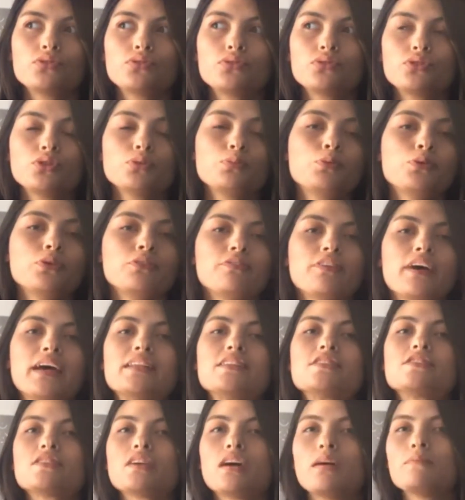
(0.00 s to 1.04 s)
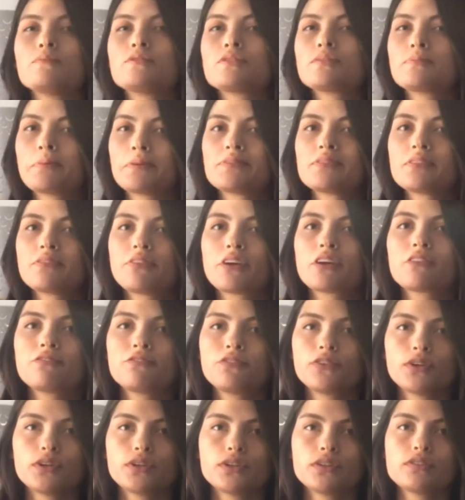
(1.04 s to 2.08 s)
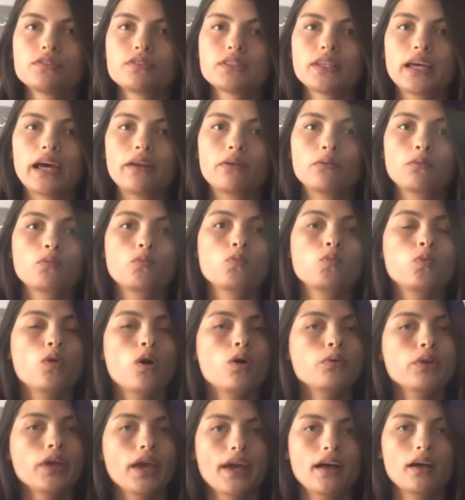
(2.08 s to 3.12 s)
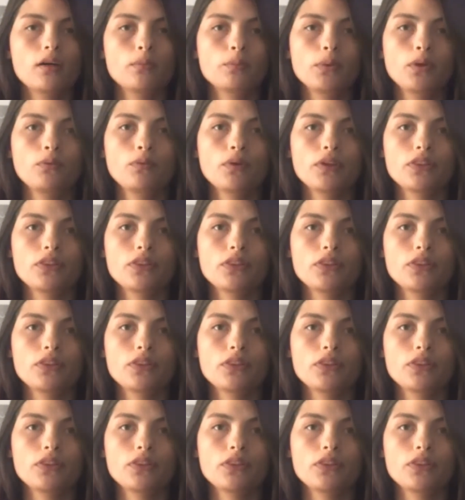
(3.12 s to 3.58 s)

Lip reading: prevent some specific foods that won't help you with the